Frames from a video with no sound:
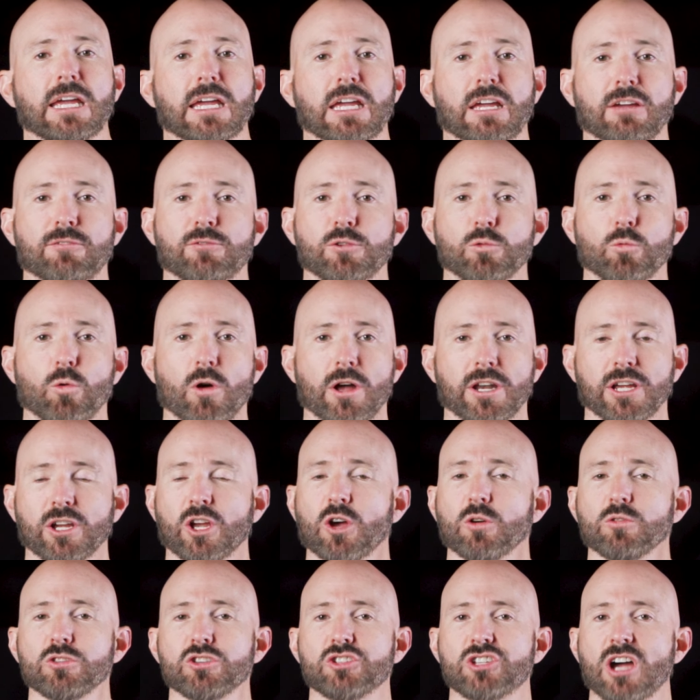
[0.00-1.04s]
If you want to
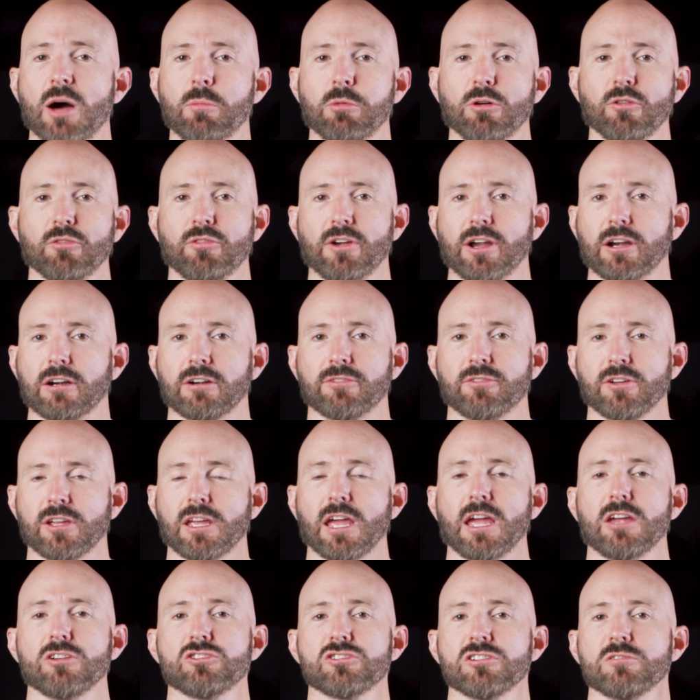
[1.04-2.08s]
go double
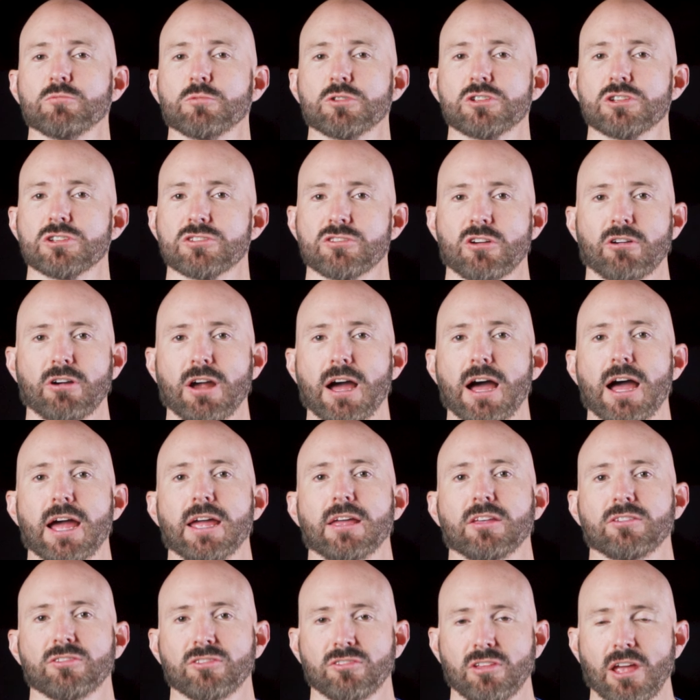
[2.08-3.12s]
verification, which is our
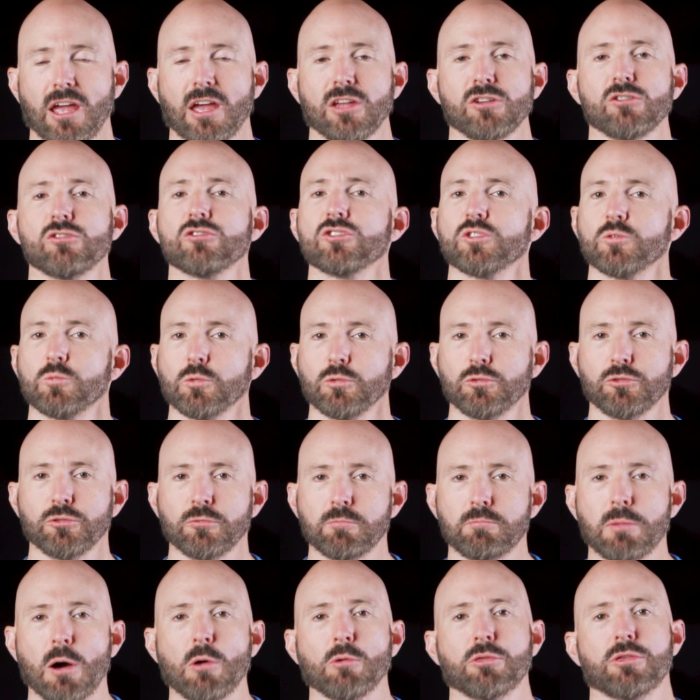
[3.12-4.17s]
highest standard, you will do
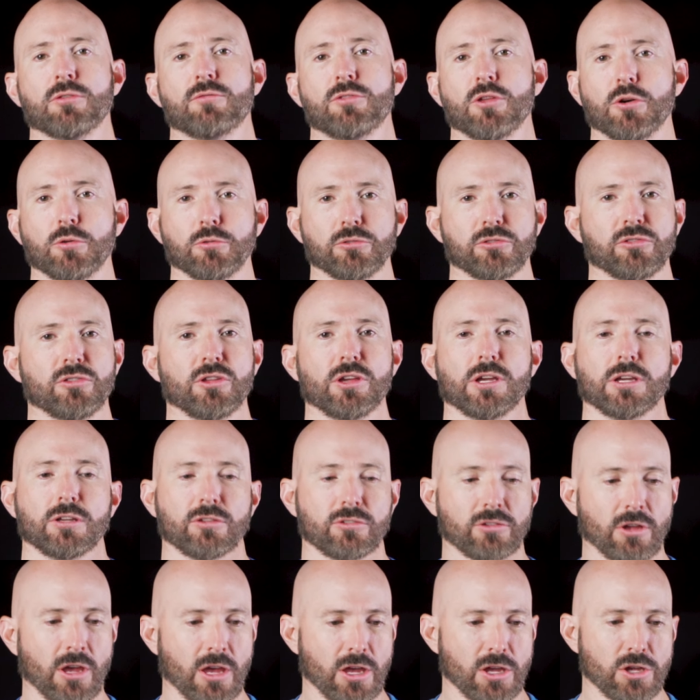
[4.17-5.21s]
both of those
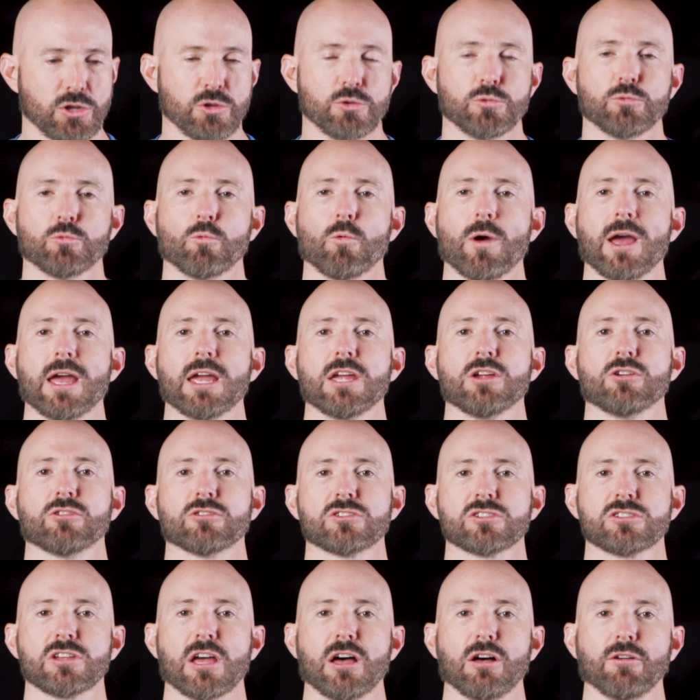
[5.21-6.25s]
things. You weigh
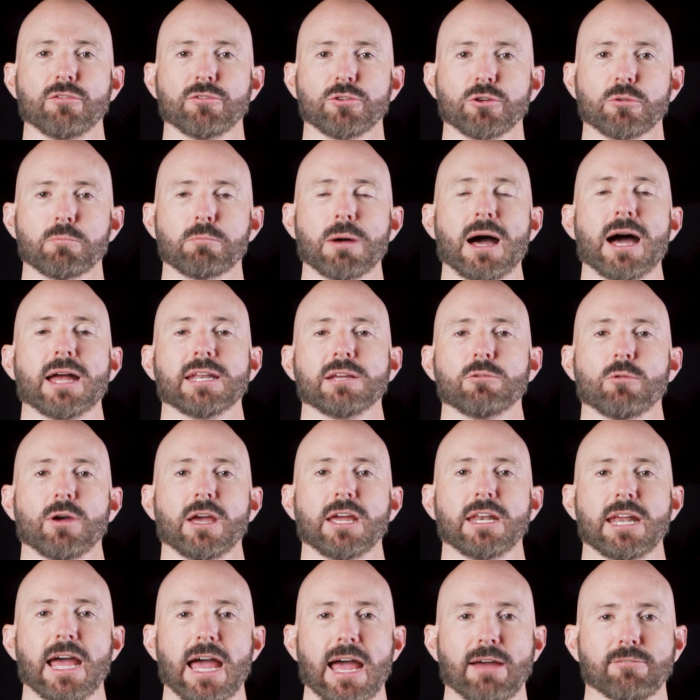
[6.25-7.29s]
yourself, your body
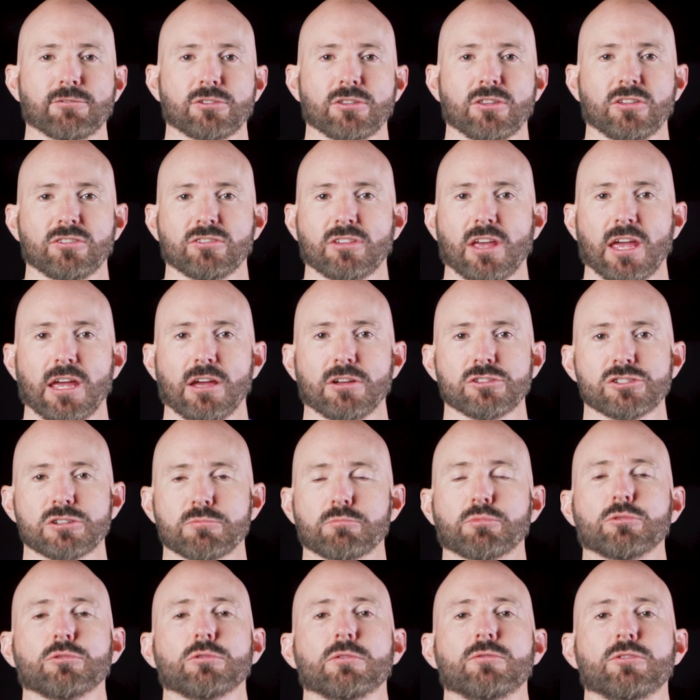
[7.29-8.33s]
weight after the scale to
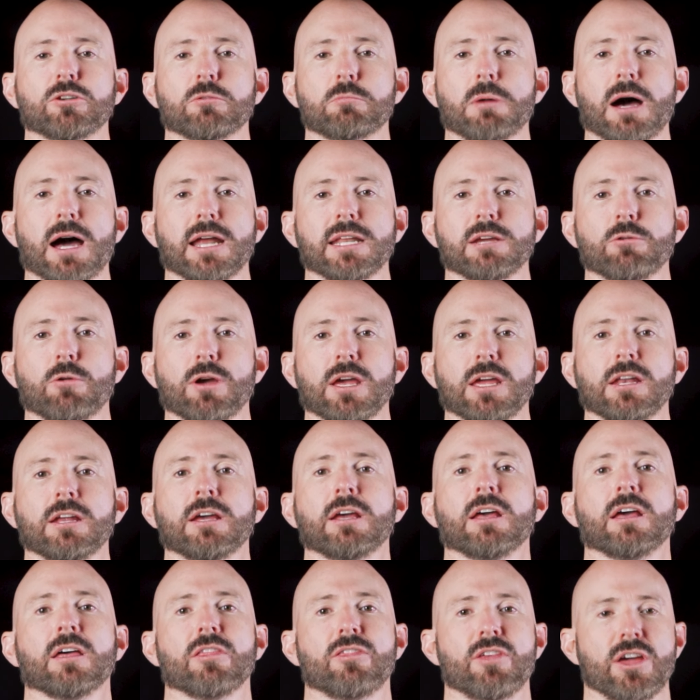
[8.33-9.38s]
prove your body weight.
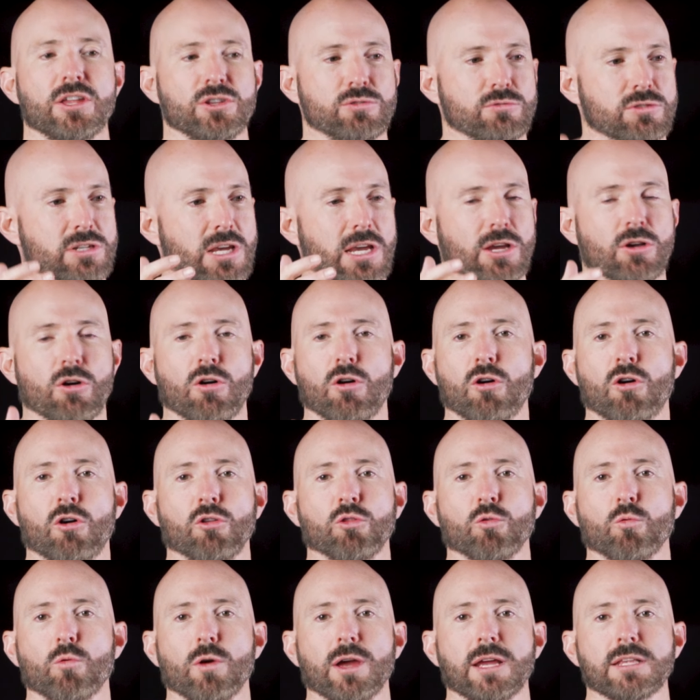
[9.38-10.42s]
Then you take all
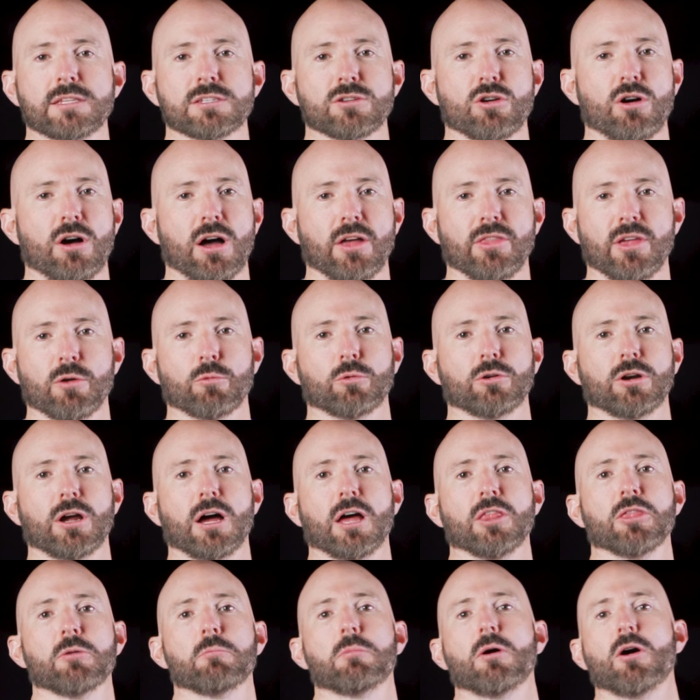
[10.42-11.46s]
the weights that were
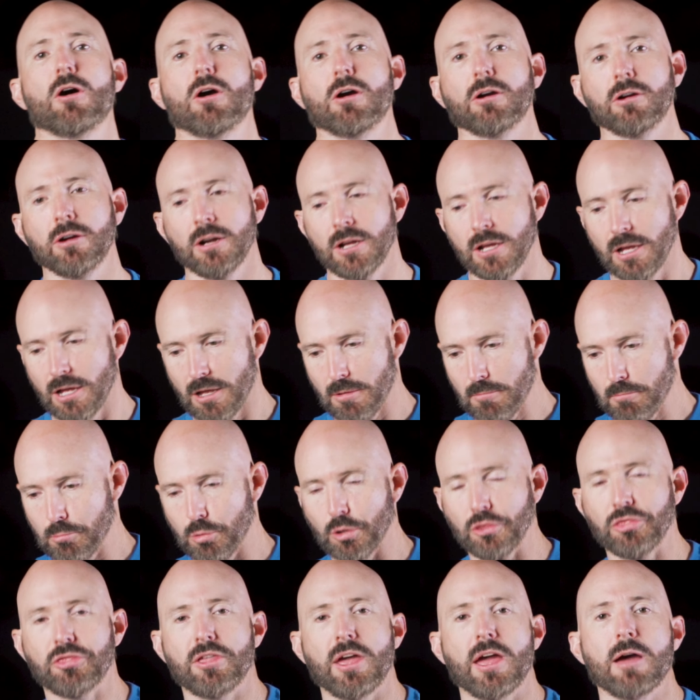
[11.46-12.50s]
on the bar,
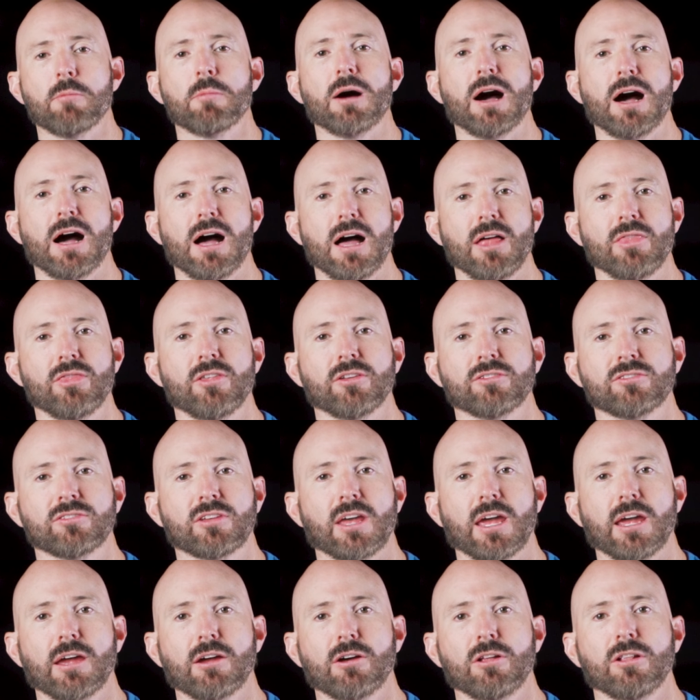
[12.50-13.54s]
put them on the
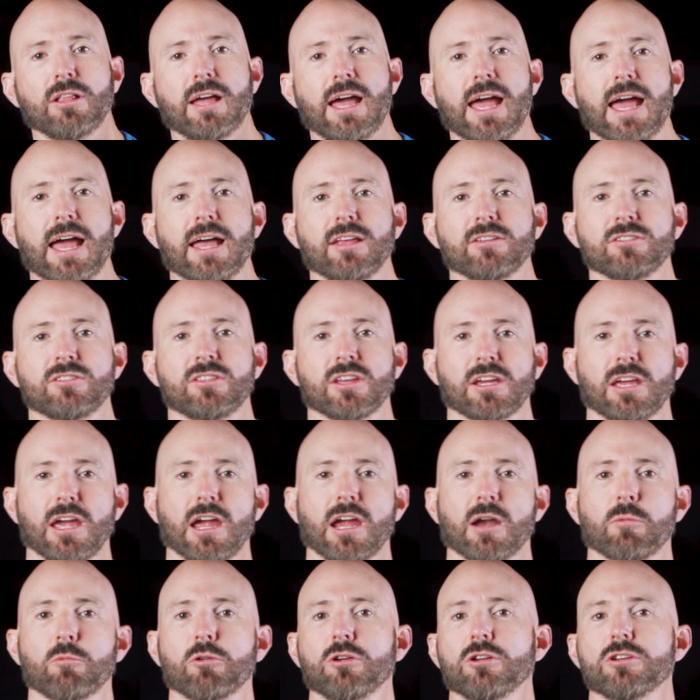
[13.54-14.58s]
scale as the
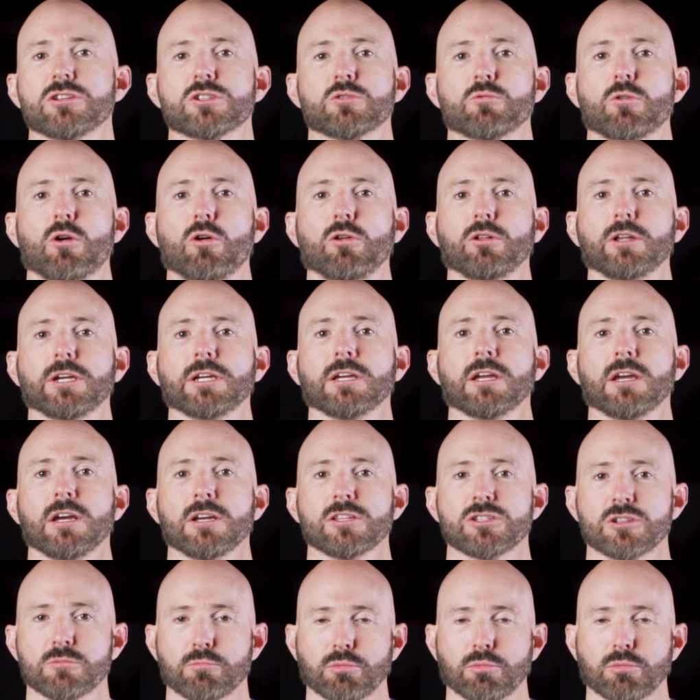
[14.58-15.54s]
camera is rolling to